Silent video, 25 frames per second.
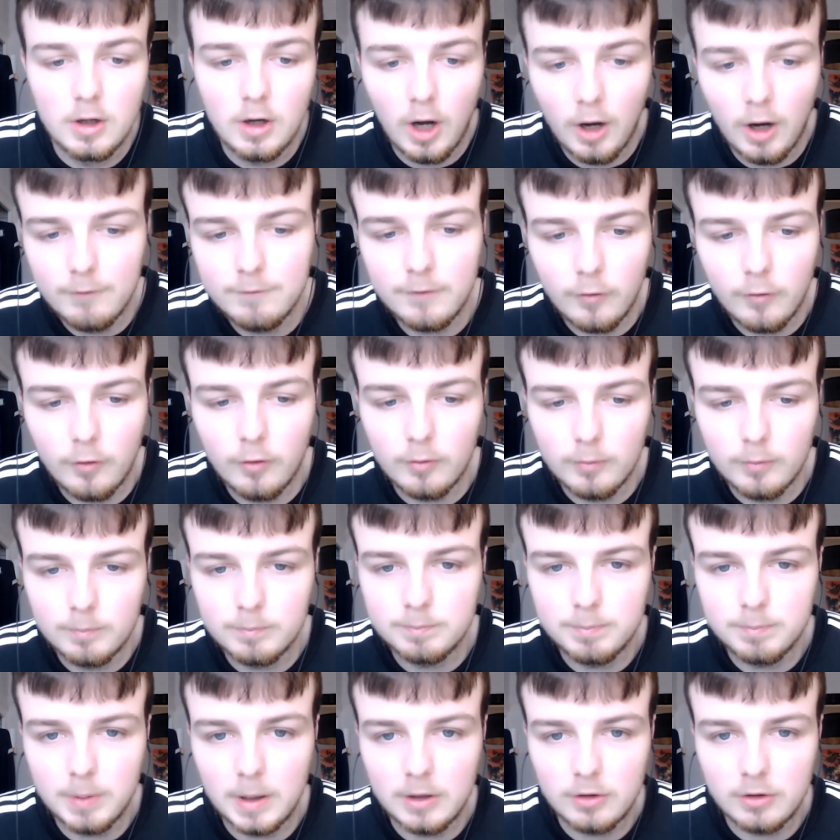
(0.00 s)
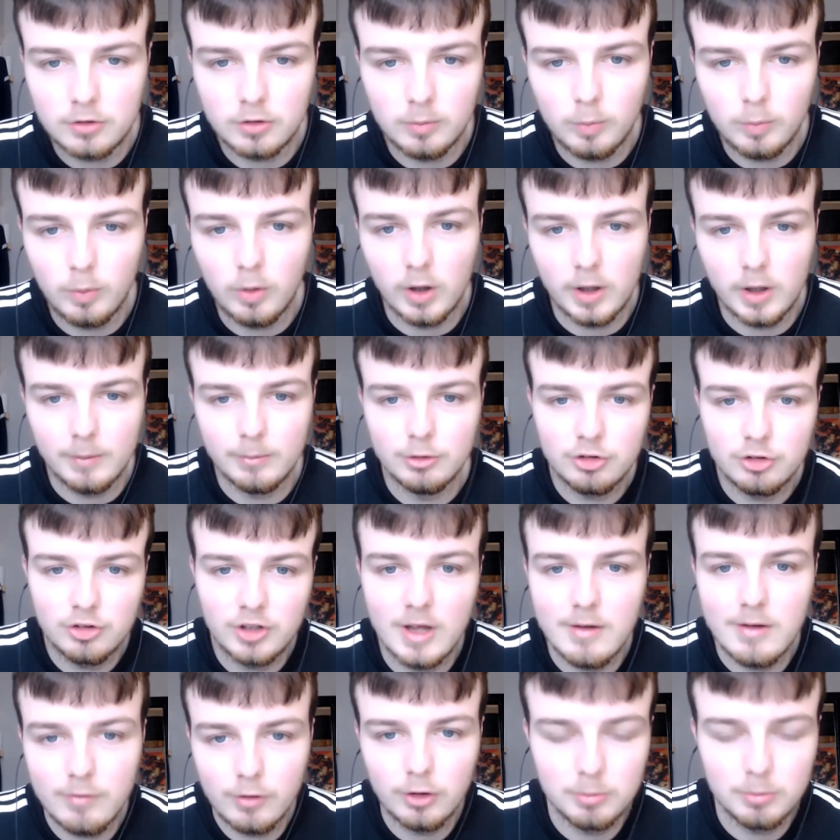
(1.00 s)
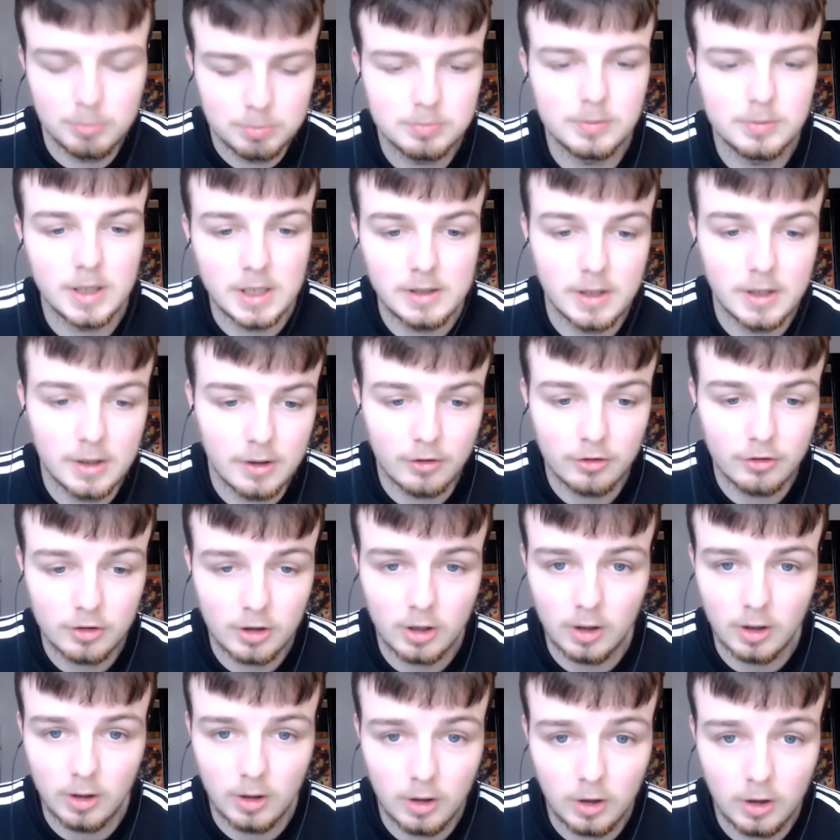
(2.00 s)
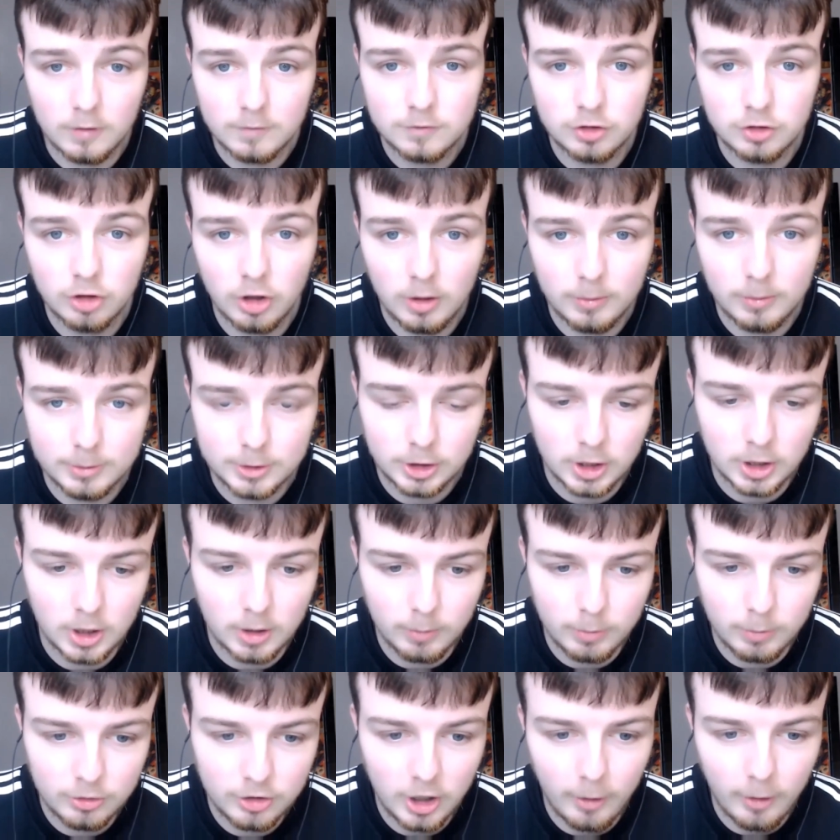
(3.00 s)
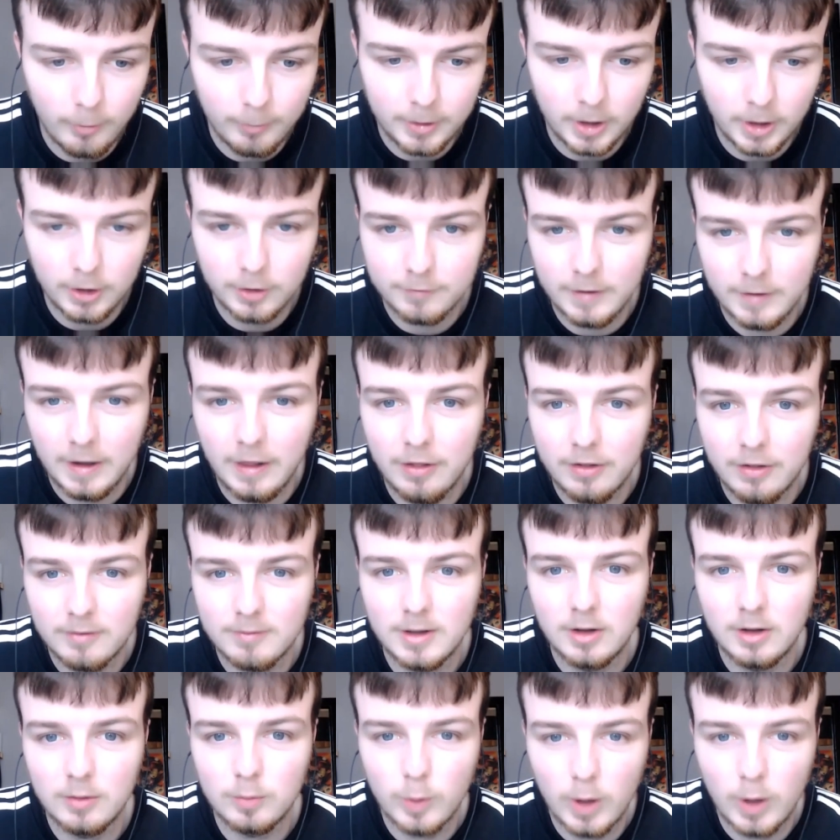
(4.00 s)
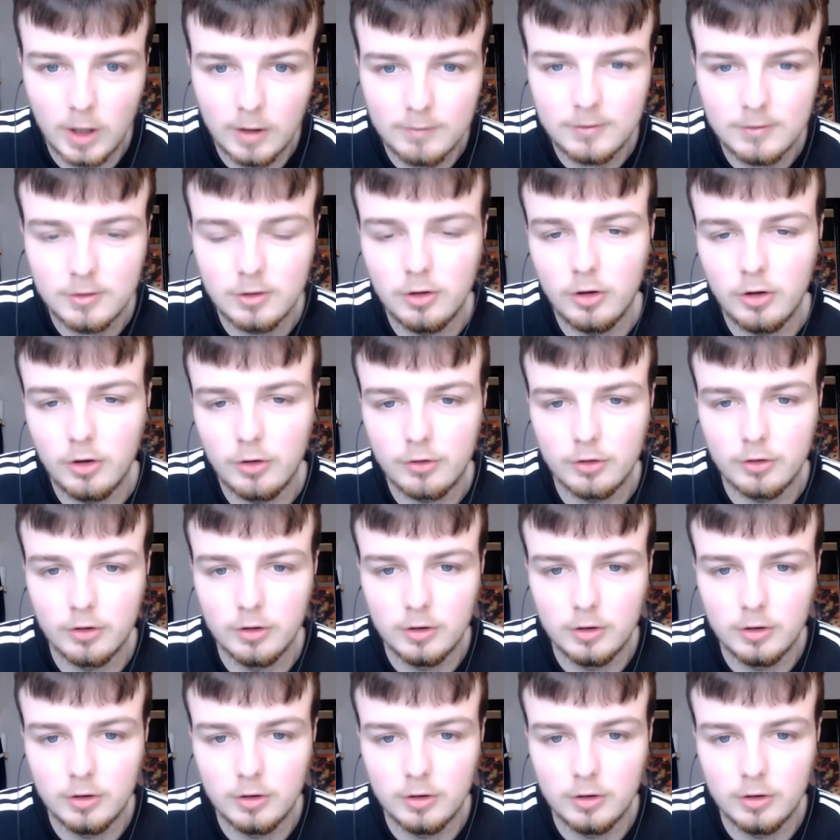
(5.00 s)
I thought, based on what he was given, he did a solid enough job and, you know, was helping out defensively as well, of course.